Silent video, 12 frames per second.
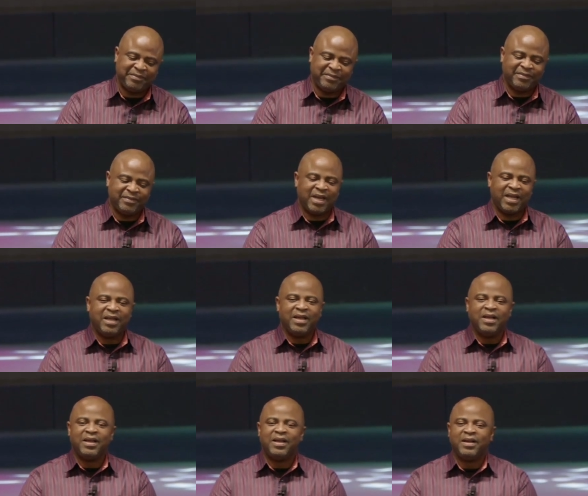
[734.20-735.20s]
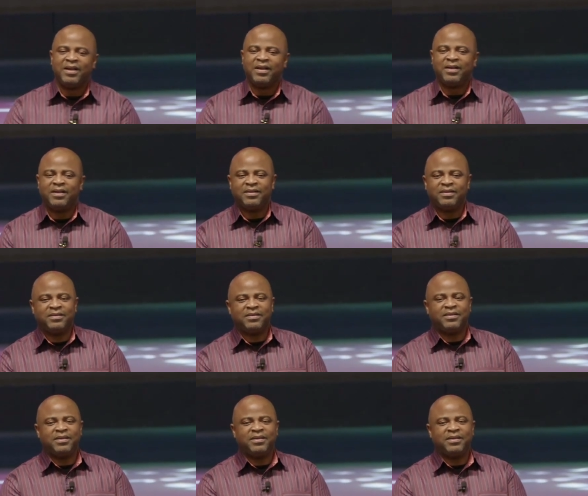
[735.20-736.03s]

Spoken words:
Nobody speaks.